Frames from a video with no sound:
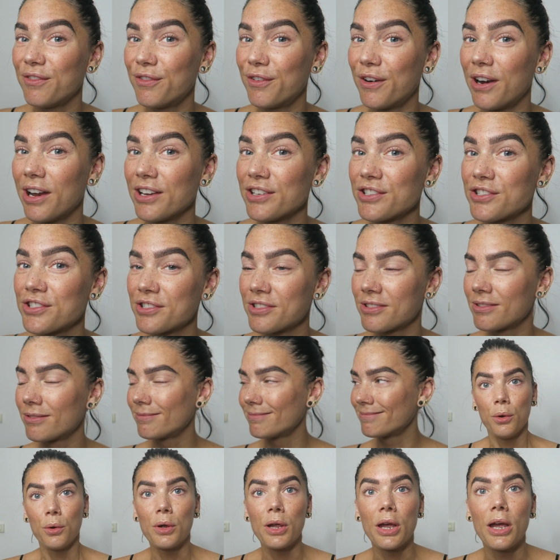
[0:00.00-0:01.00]
fresh.
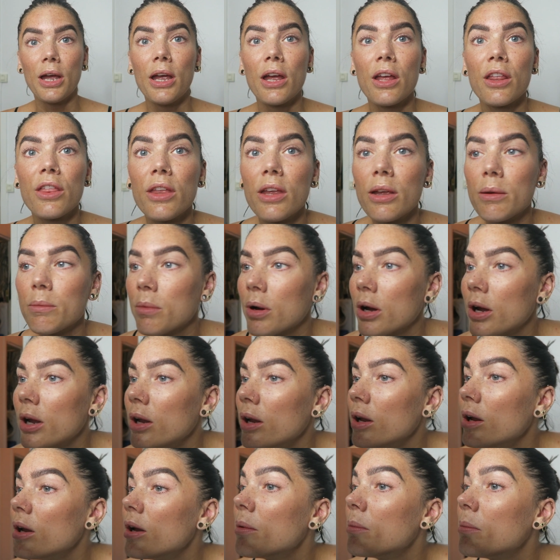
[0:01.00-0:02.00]
Okay, I think
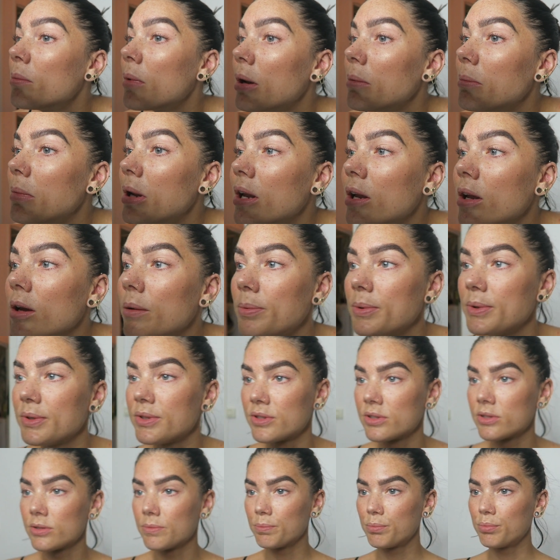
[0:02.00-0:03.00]
my makeup
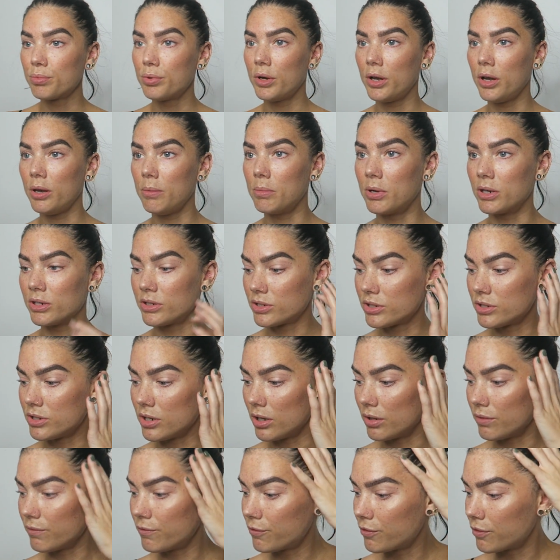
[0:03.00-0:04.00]
is pretty much
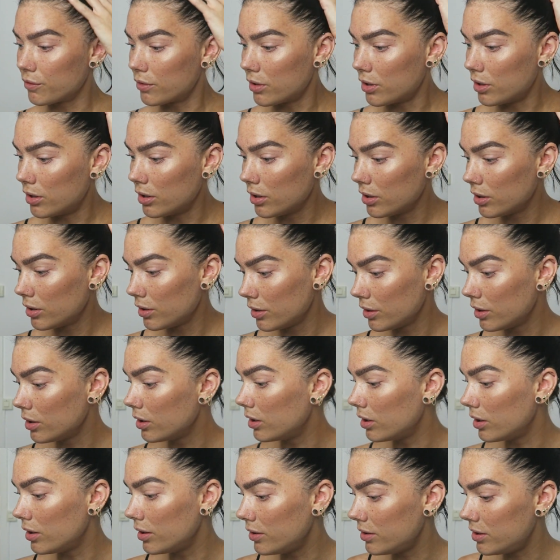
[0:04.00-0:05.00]
done for
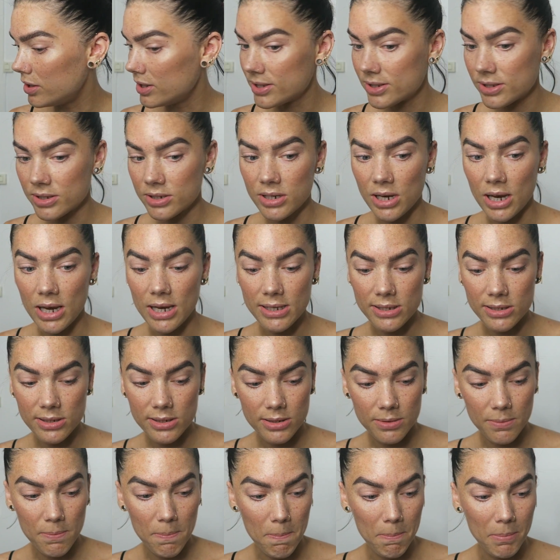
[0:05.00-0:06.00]
this
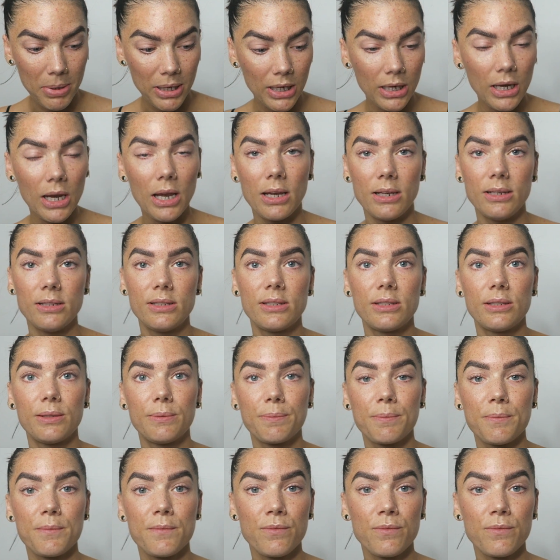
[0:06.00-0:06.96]
day's meetings.